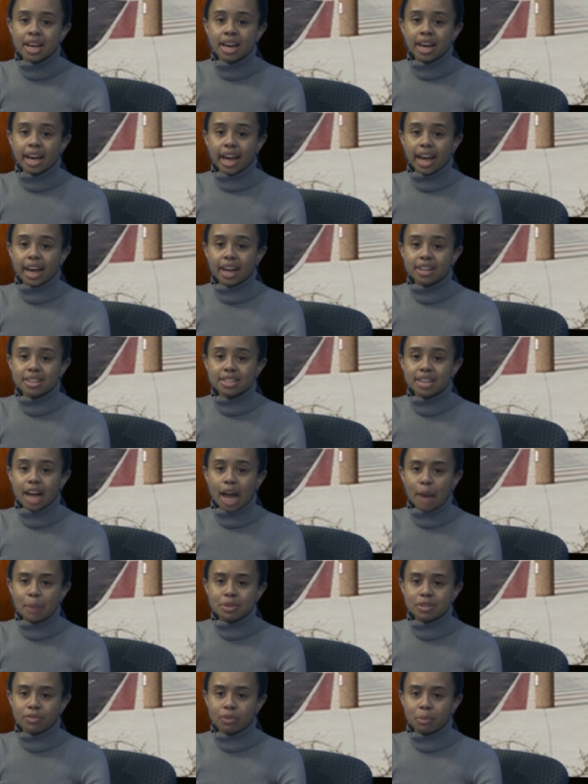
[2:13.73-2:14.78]
and
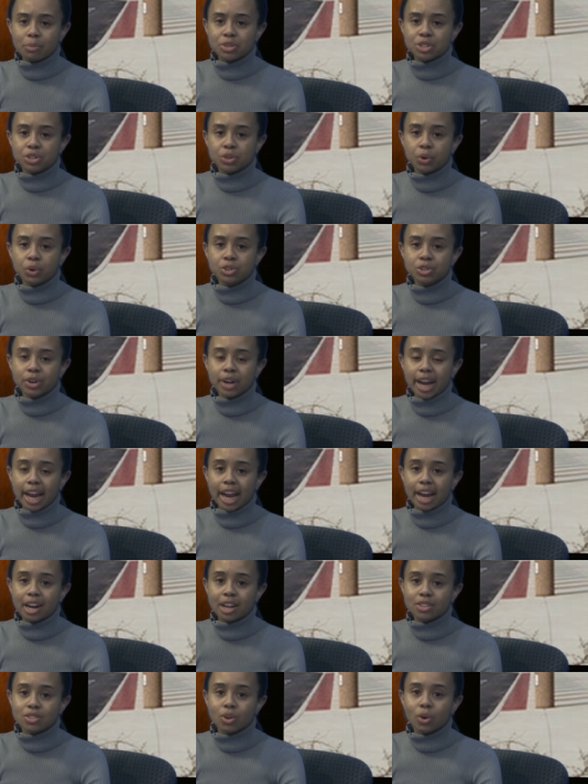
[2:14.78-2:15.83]
types from children
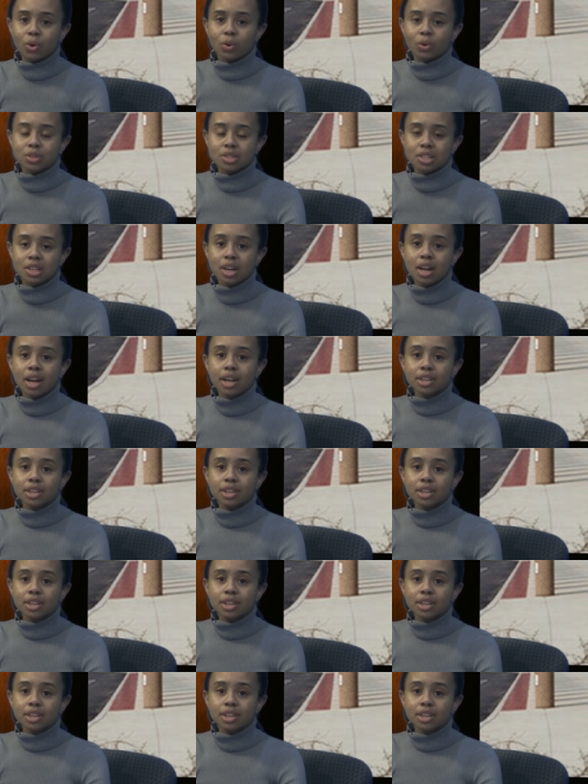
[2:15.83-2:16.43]
and adults.